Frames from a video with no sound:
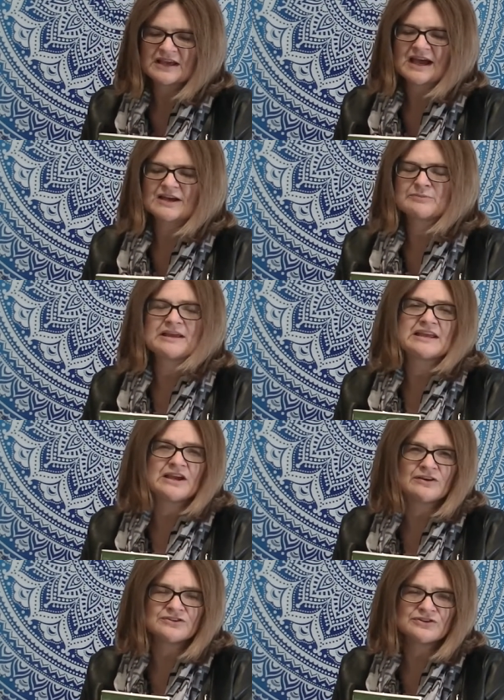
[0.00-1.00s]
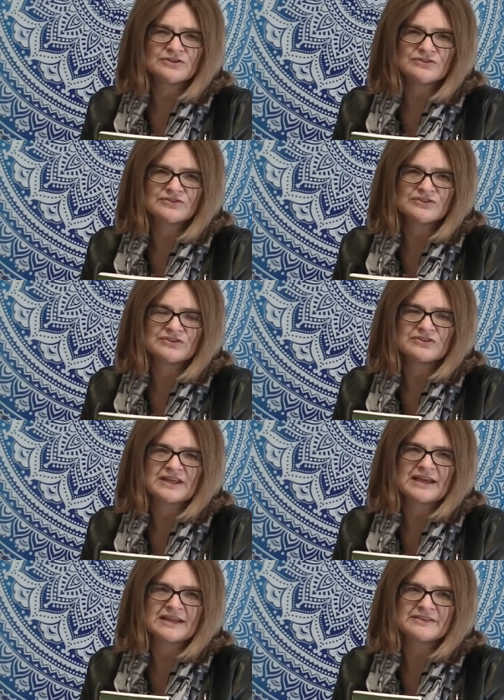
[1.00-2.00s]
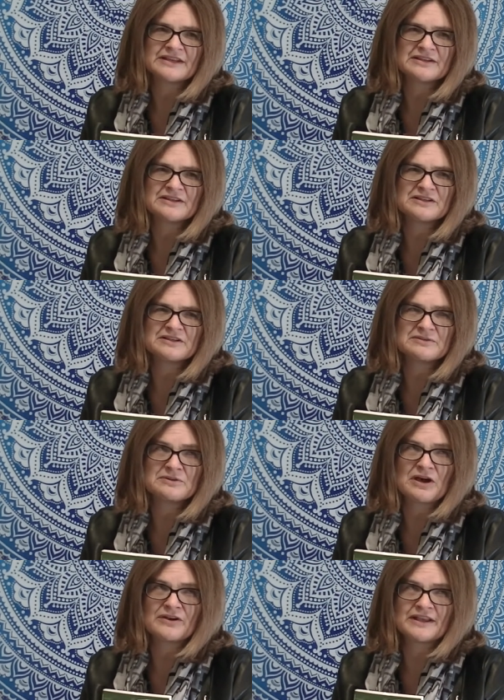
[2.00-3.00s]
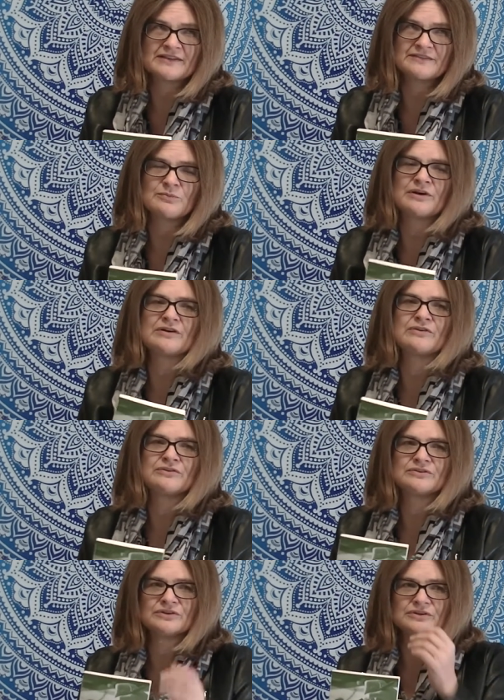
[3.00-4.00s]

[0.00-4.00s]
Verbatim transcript: how to make characters that the audience will